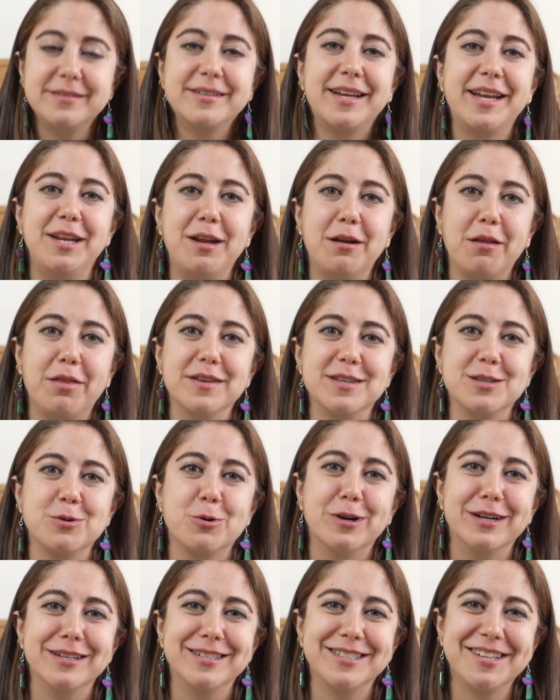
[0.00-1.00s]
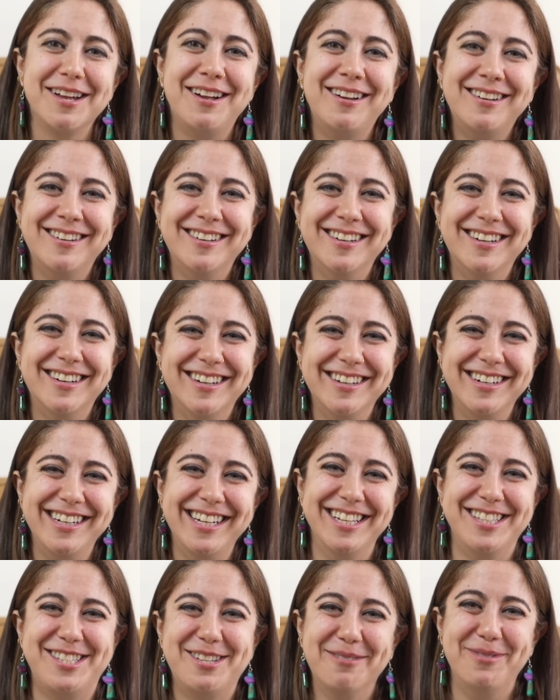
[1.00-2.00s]
I need a thesaurus. I
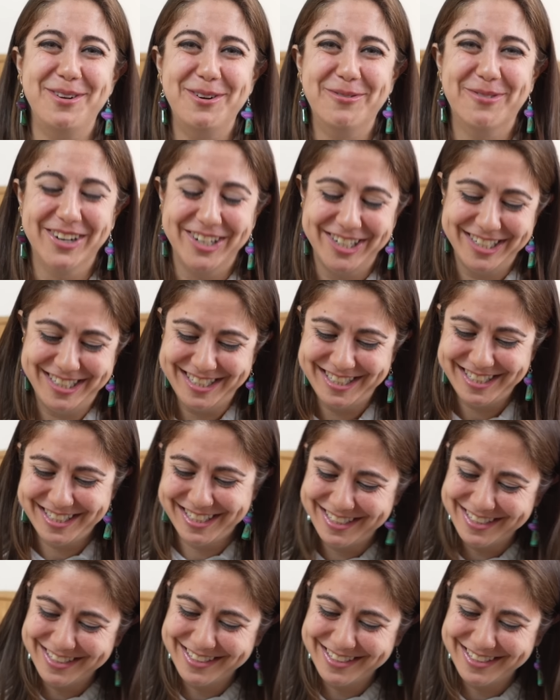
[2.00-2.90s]
need some new words.